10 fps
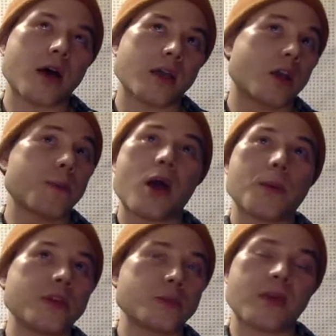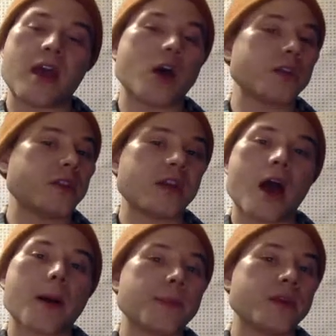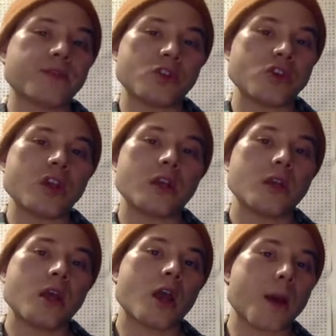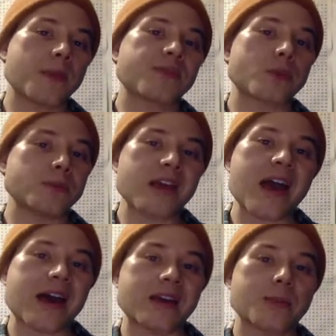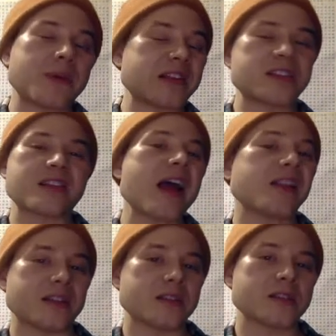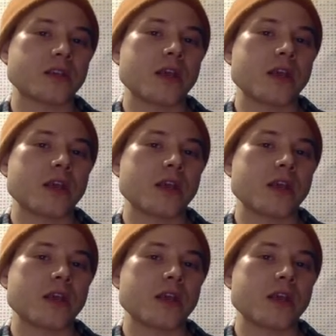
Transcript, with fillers: it could by all means be a healthy copy of the gene coming from dad, but it's silenced.